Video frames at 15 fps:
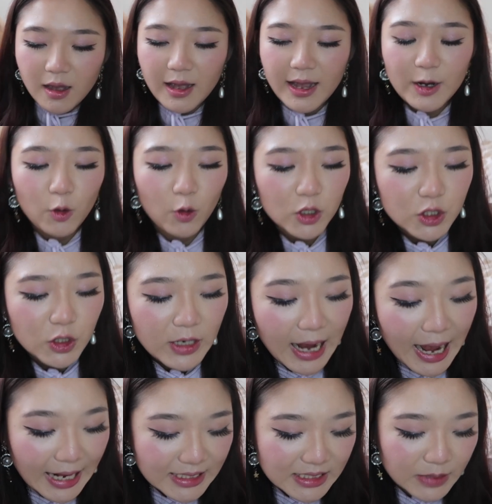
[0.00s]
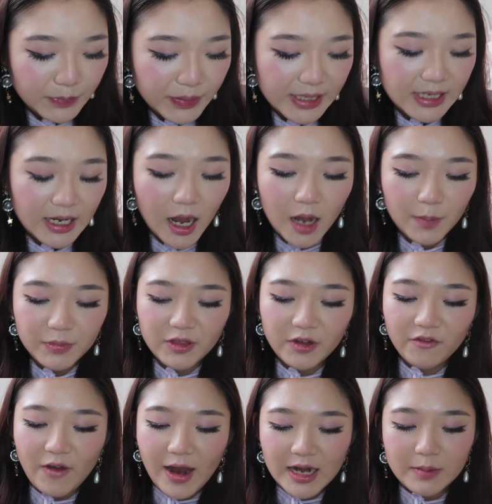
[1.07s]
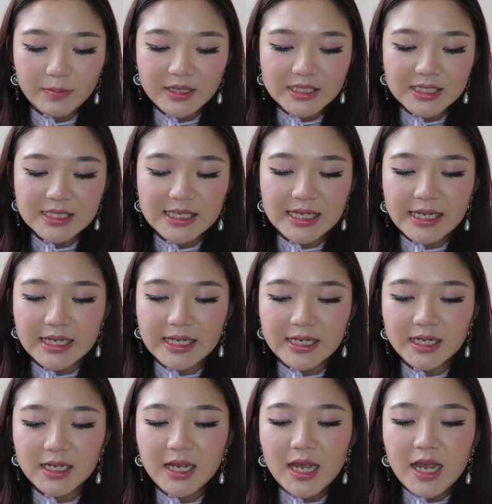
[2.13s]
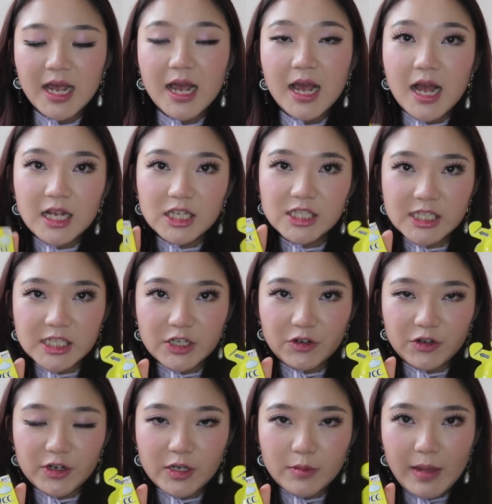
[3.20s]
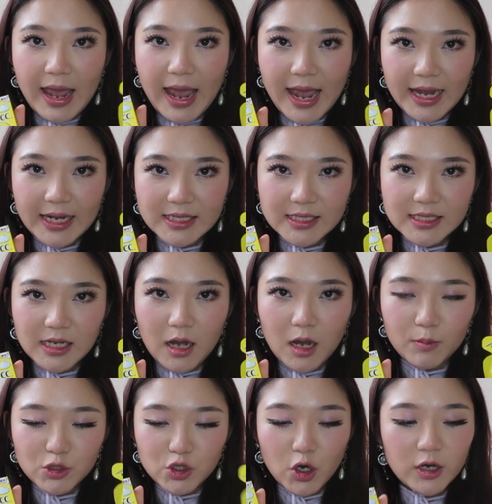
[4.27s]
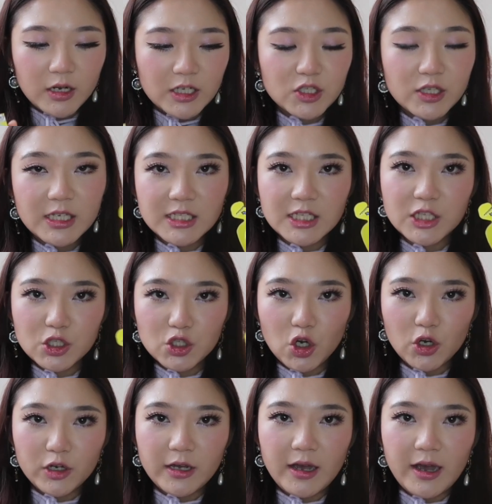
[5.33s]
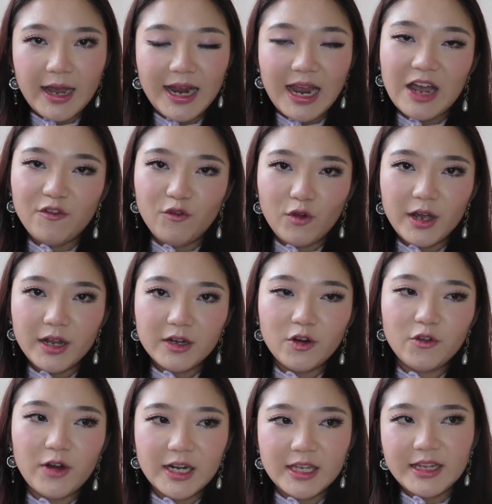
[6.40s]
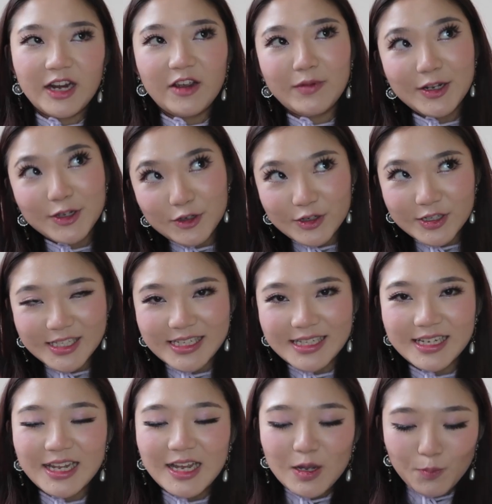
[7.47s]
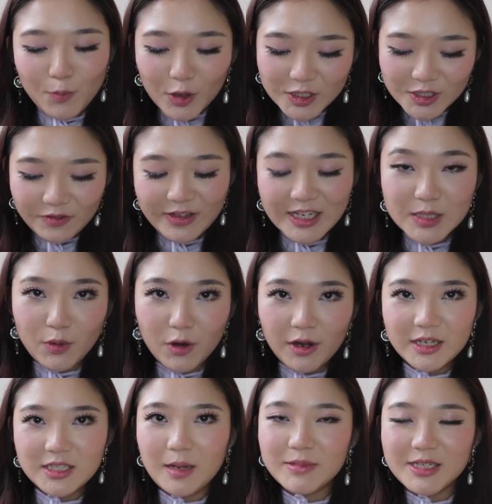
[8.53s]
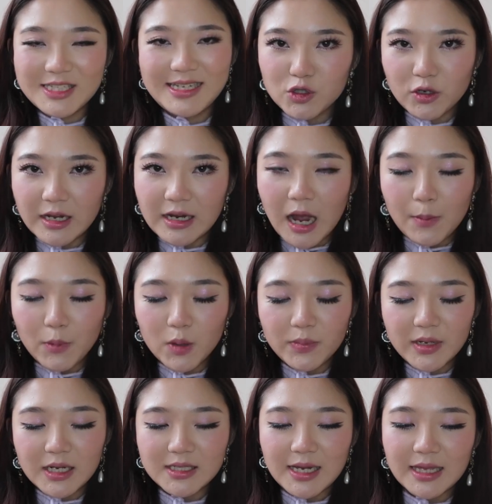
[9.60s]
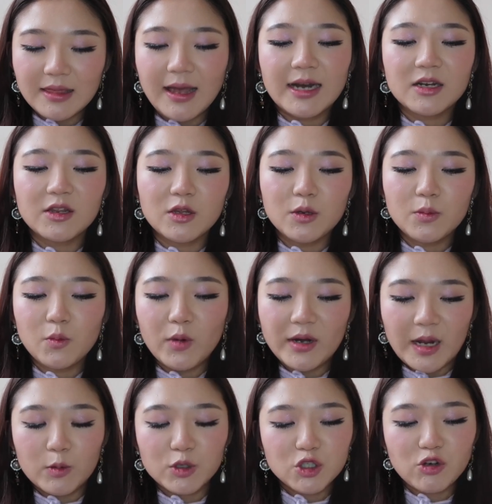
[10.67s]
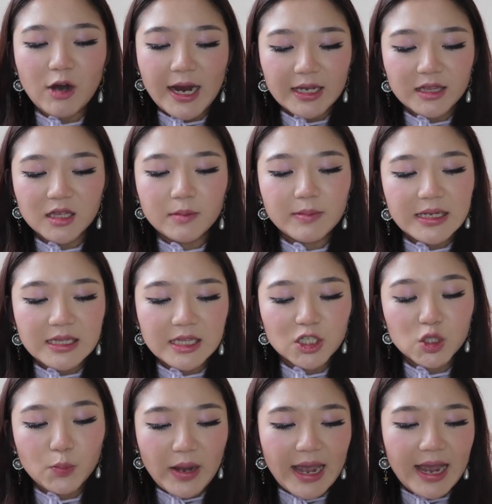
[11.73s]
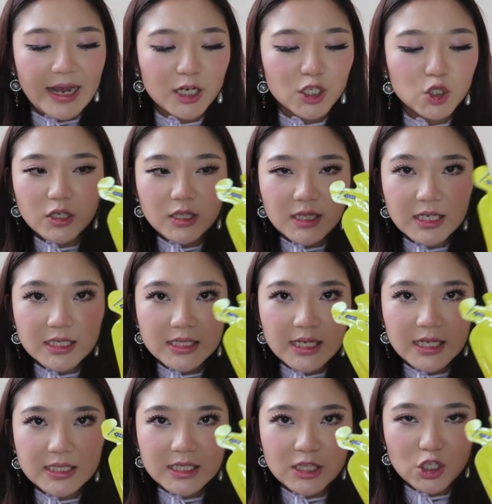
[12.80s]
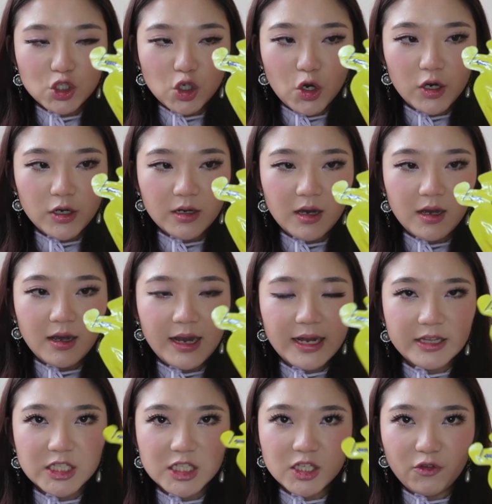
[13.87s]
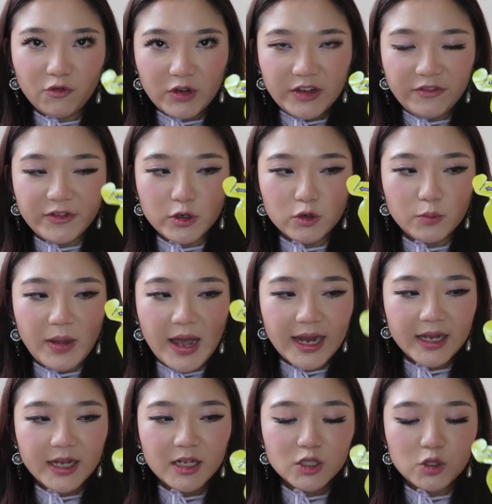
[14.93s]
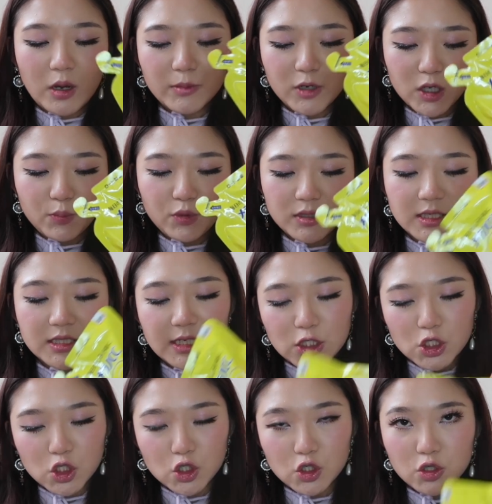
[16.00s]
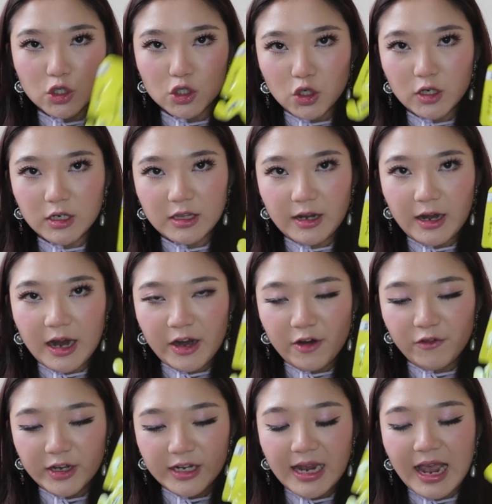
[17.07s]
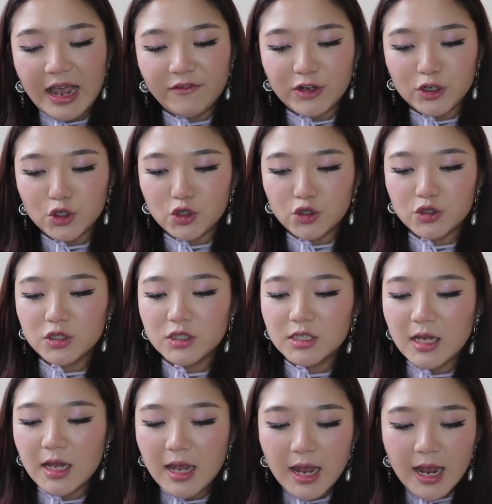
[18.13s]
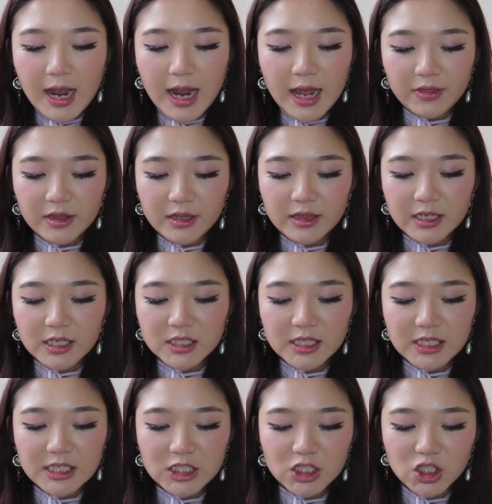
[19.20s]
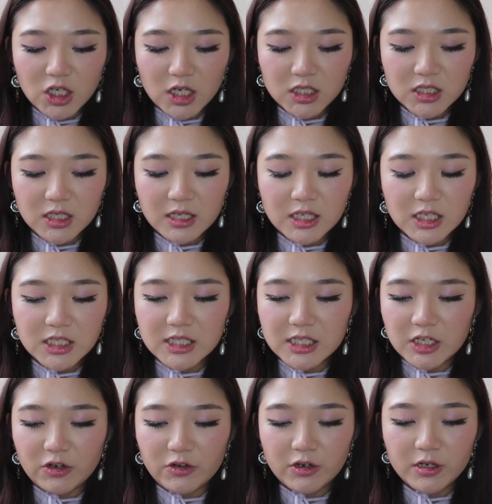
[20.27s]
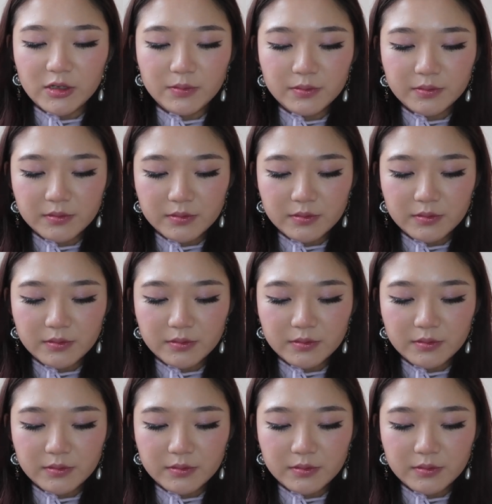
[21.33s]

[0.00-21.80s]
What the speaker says: I also had to pick up the vitamin C serum and toner. So this is the toner. I have one already that I've been using. Most of these products I'm just stocking up on because I liked them when I was trying them in Japan. So this is the toner. This is a refill packet, so I'm going to put this into the toner that I already have and use. And then this is just the serum.